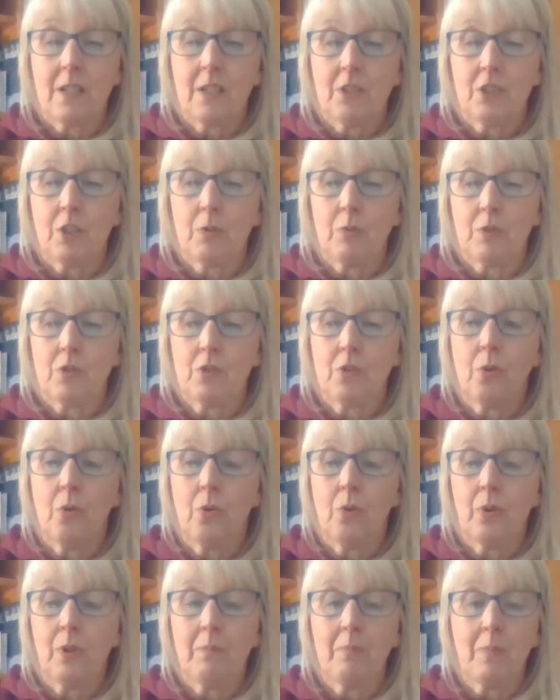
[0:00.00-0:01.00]
She was
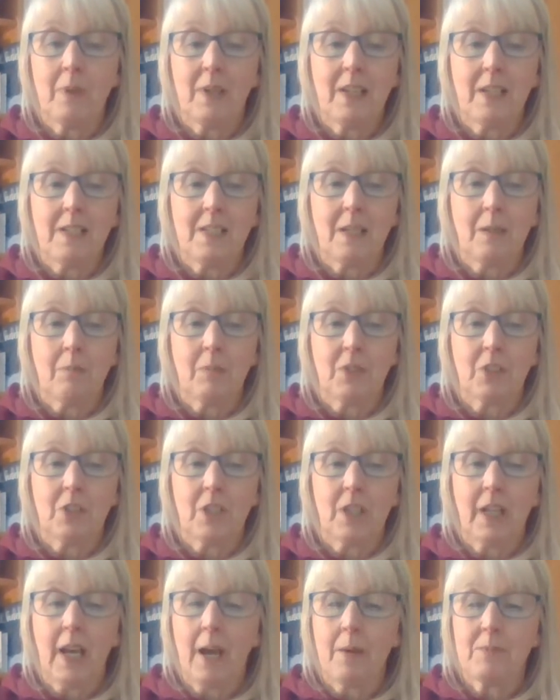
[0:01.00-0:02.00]
torn and bleeding, but she
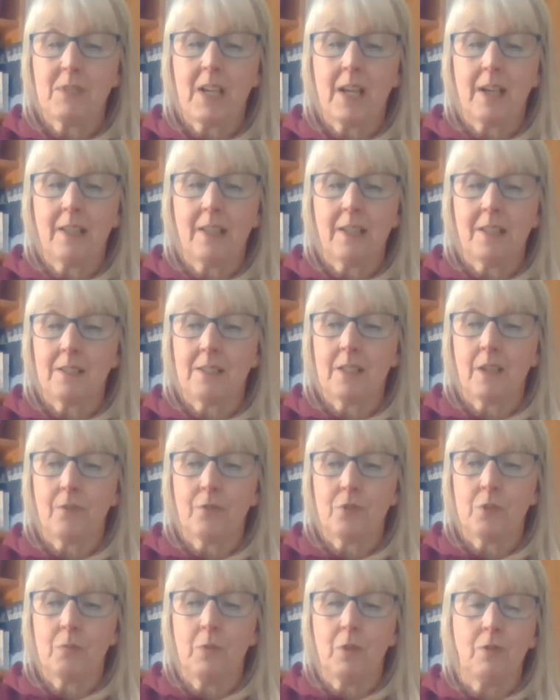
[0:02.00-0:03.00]
kept telling herself
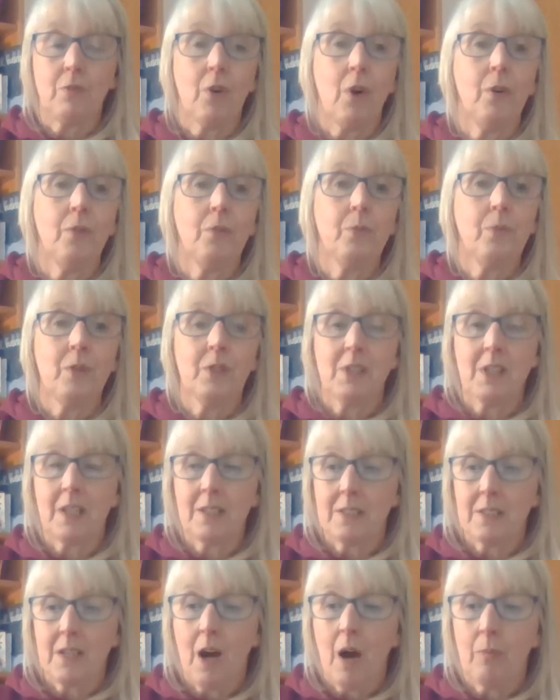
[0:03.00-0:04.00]
to move onward
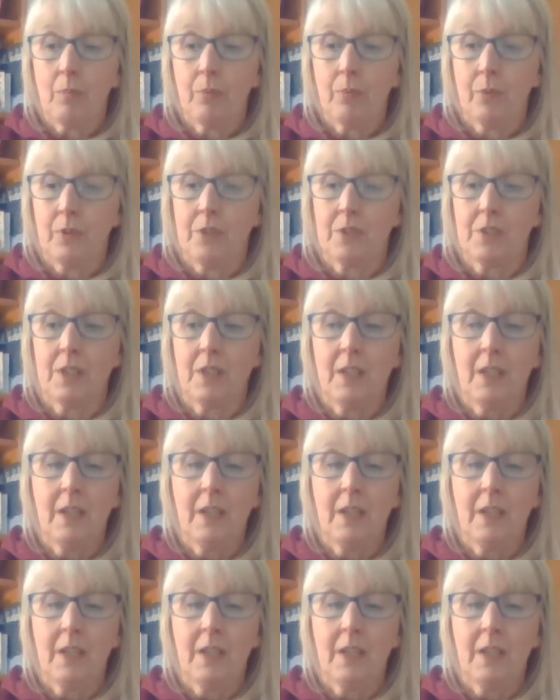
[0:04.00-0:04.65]
and upward.